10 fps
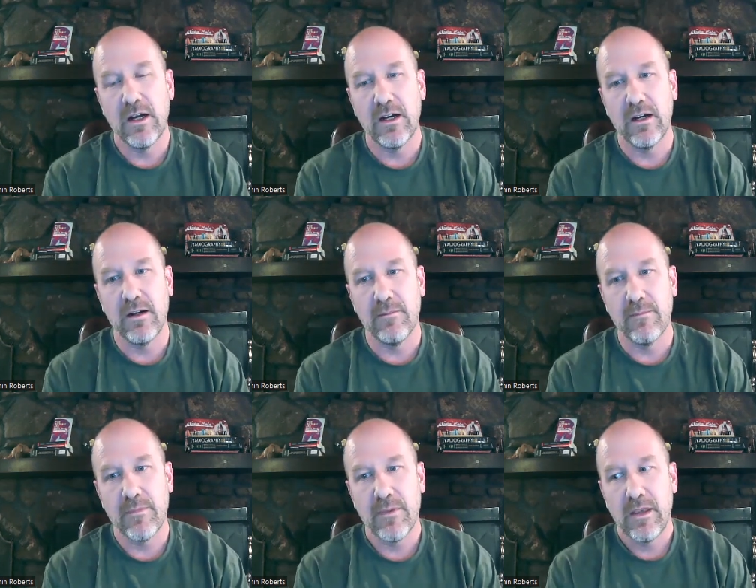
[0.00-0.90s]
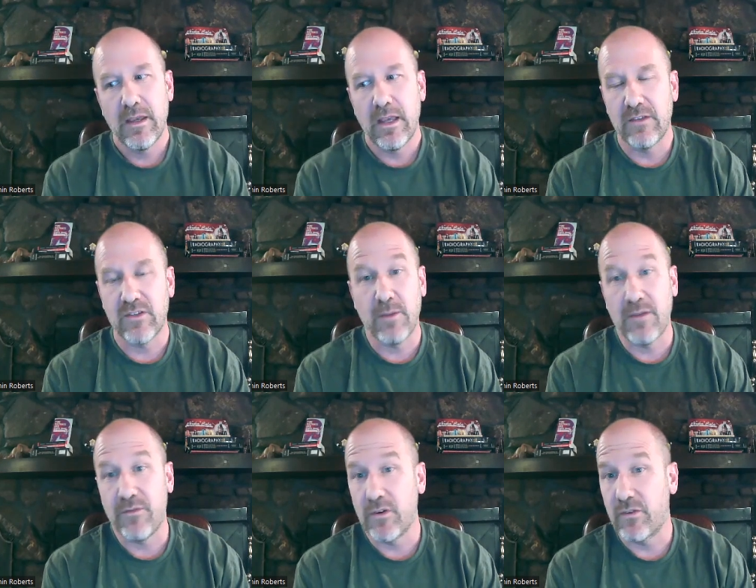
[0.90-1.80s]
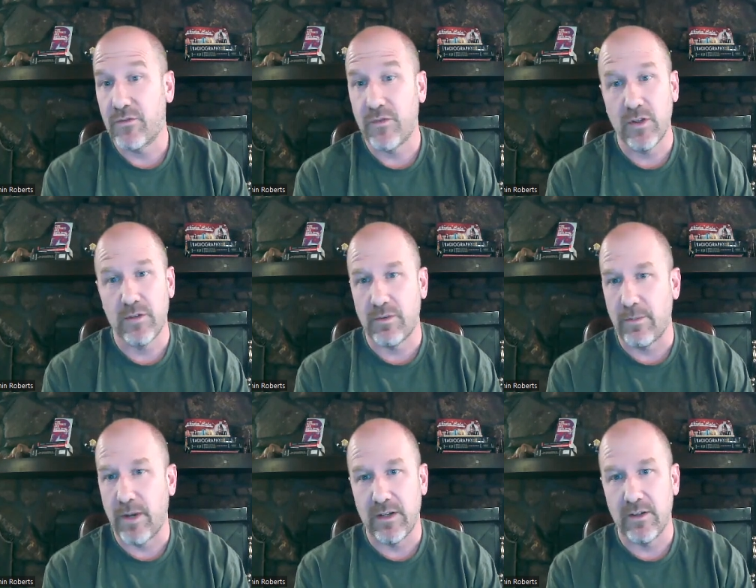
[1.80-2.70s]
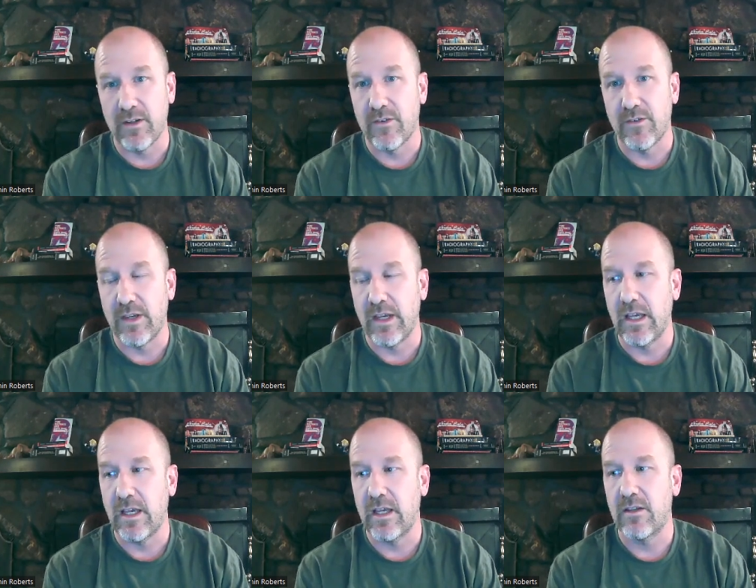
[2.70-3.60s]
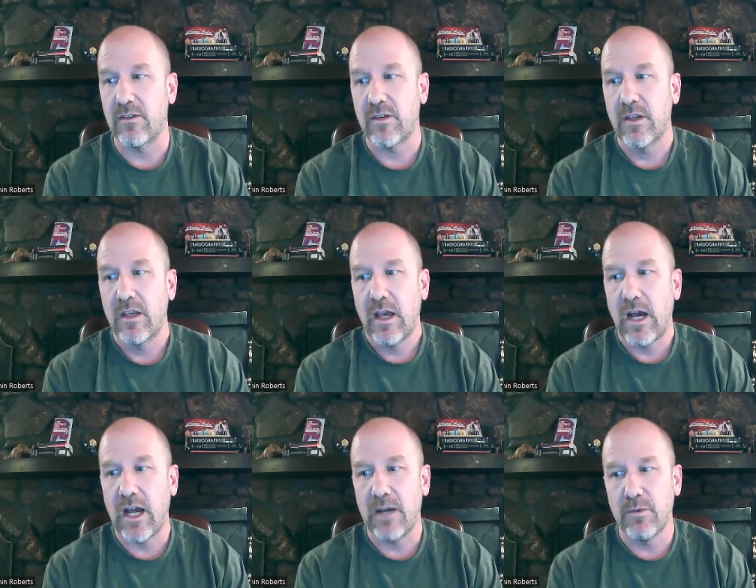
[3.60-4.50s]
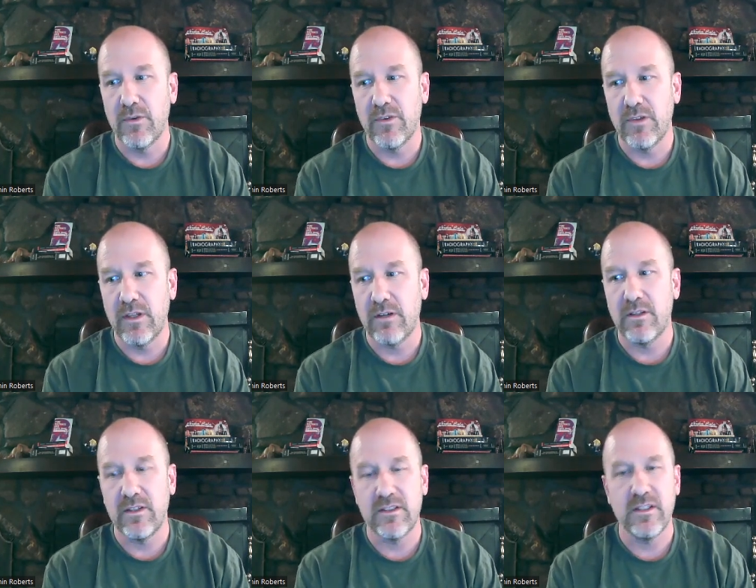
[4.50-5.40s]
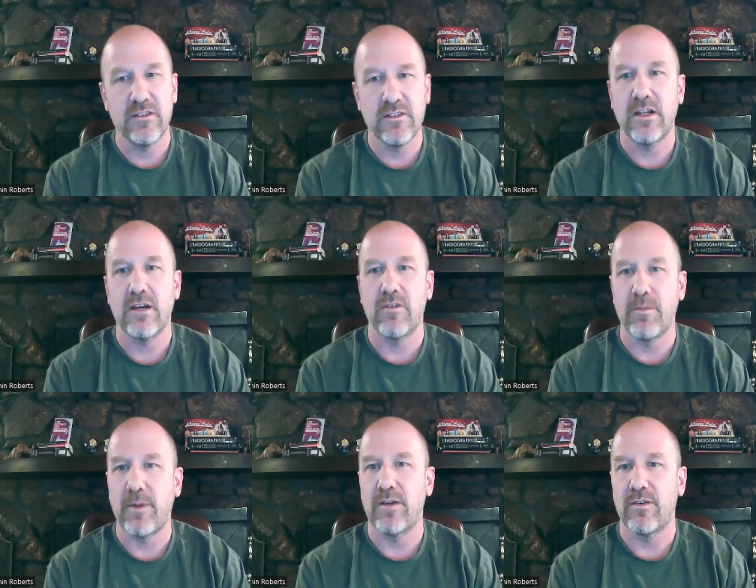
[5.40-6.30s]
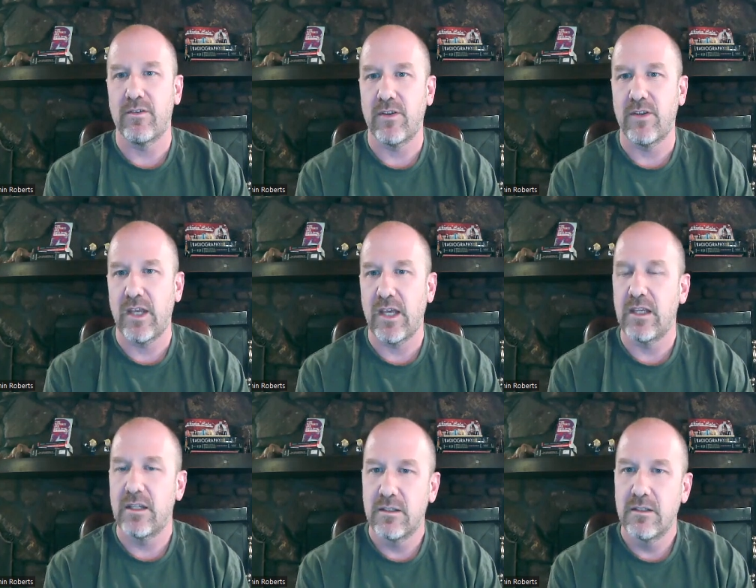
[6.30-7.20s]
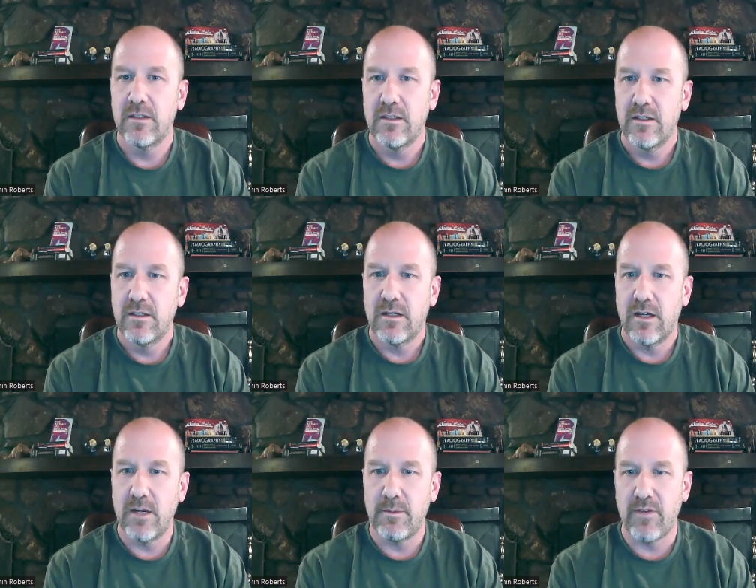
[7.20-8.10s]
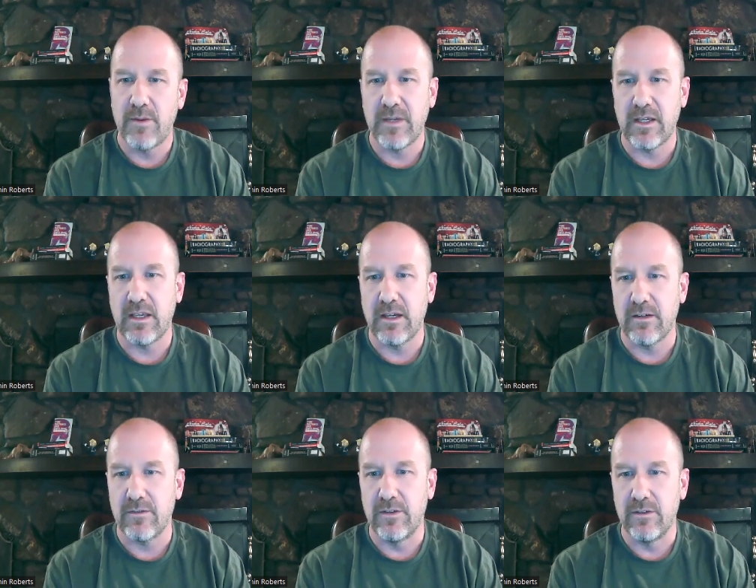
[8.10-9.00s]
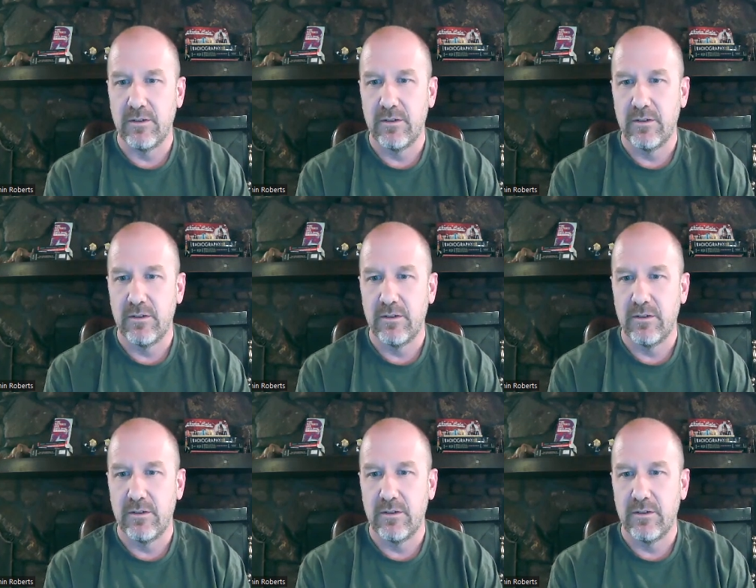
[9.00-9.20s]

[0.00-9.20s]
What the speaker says: Um, and so my phone's full of reminders, and I will literally sit and stare at reminders all day if I'm not careful.